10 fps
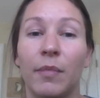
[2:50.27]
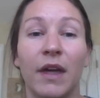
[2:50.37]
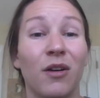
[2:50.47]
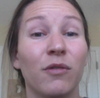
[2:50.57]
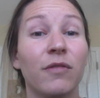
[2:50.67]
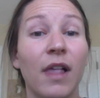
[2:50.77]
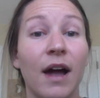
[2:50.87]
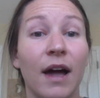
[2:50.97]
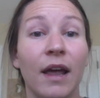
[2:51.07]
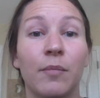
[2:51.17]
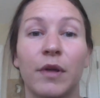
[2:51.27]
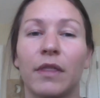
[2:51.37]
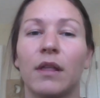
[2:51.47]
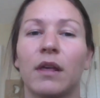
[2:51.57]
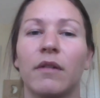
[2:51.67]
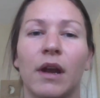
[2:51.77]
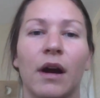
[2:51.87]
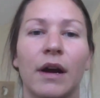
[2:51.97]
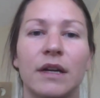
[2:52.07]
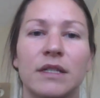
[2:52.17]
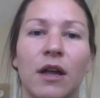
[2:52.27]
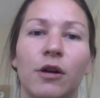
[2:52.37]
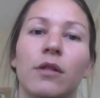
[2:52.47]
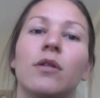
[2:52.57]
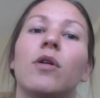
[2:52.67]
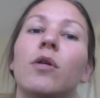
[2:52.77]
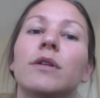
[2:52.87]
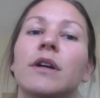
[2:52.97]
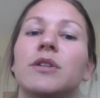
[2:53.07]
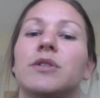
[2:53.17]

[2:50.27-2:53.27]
they don't fly, but they live in areas that are a little colder.